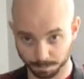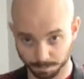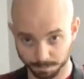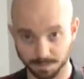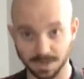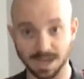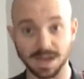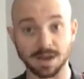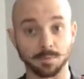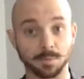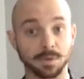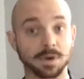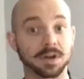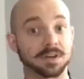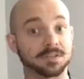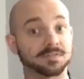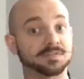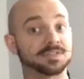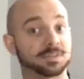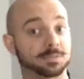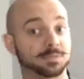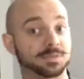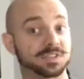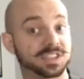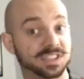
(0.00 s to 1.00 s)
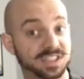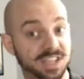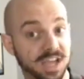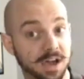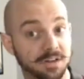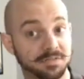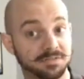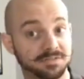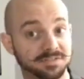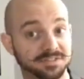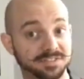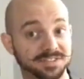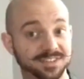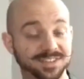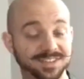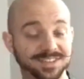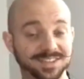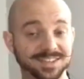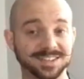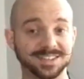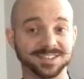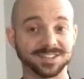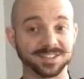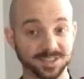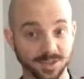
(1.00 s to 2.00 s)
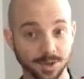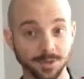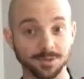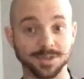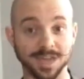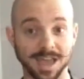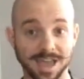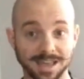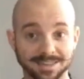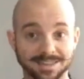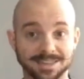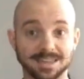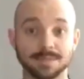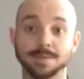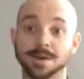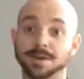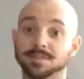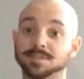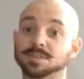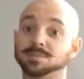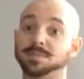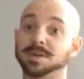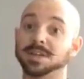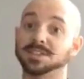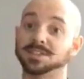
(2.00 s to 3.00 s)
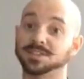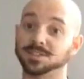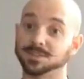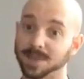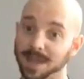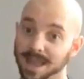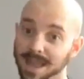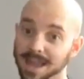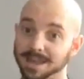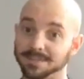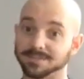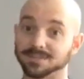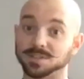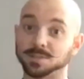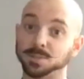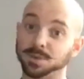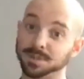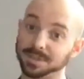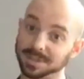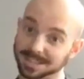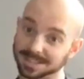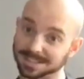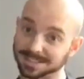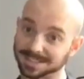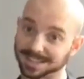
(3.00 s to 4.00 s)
get rid of some stuff so that the amount of space you have to put these